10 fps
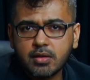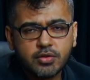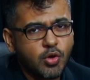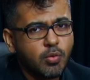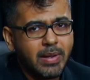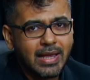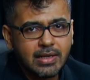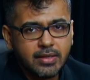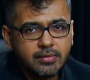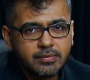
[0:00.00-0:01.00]
so
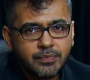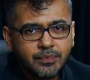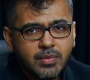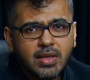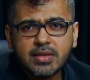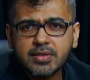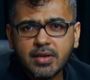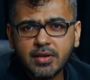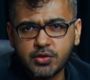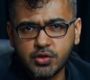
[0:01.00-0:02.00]
badly? Isn't
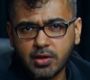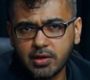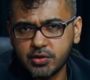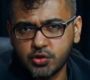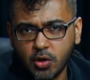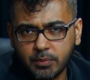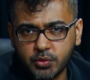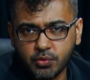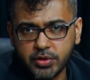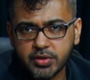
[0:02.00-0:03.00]
it a journalist's job to
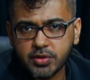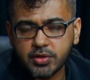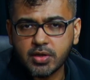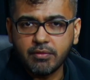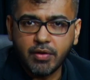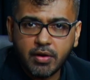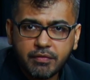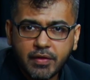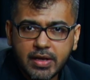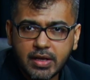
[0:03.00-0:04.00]
research and
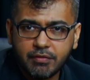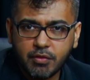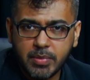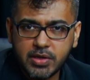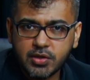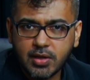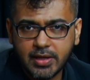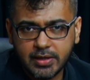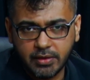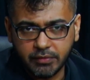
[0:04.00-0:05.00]
verify information they
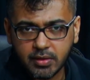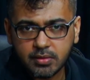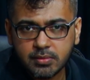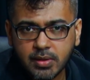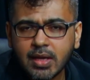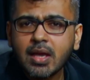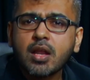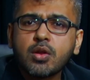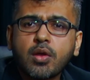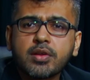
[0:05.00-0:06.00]
are given?
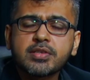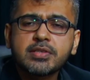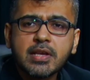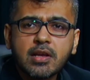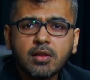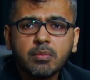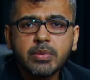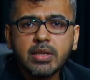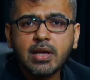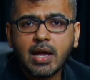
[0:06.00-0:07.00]
Not a single
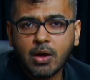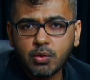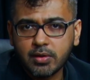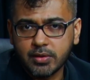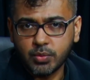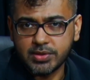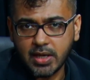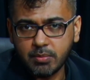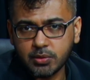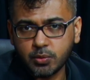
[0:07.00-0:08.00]
media outlet was
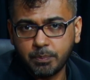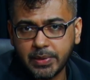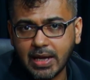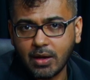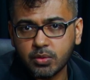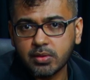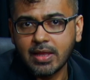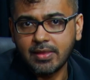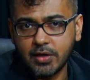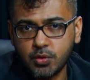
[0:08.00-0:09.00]
able to pick out
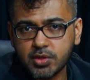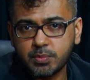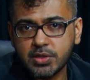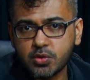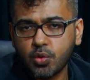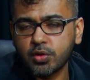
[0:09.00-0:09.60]
that USP scored